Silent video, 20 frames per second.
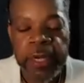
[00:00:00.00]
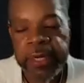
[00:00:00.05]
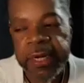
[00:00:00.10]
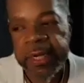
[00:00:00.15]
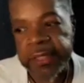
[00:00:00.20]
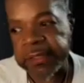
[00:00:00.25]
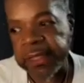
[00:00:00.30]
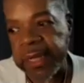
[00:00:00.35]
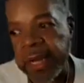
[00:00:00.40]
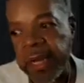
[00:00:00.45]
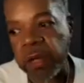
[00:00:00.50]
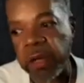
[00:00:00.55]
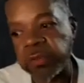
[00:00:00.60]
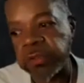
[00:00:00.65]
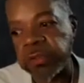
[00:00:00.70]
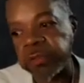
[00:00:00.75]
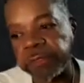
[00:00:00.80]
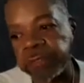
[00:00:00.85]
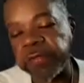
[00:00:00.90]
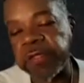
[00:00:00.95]
And that's
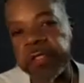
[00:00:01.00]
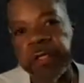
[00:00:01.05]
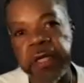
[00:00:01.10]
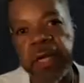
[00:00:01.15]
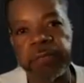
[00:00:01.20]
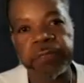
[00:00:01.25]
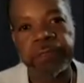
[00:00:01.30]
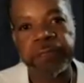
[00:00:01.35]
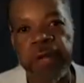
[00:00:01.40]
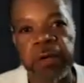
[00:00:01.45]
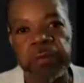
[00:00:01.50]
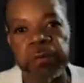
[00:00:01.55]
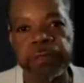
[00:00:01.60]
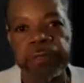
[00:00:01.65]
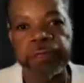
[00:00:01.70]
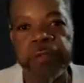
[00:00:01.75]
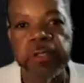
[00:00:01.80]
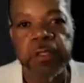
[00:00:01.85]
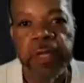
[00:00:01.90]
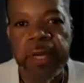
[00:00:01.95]
how I was feeling. I
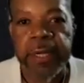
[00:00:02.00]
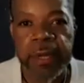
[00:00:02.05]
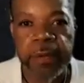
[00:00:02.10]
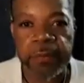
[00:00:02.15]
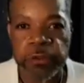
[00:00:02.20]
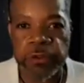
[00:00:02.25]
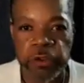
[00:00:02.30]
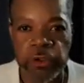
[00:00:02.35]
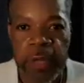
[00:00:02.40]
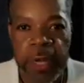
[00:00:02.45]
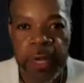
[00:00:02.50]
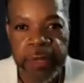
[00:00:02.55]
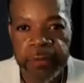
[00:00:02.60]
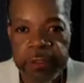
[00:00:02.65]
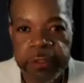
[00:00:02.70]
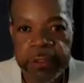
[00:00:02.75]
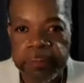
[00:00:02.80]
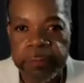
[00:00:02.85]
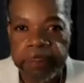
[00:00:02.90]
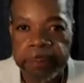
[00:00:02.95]
was feeling like I was
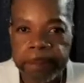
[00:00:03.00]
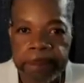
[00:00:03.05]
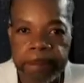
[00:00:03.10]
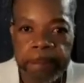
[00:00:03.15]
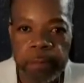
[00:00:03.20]
drowning.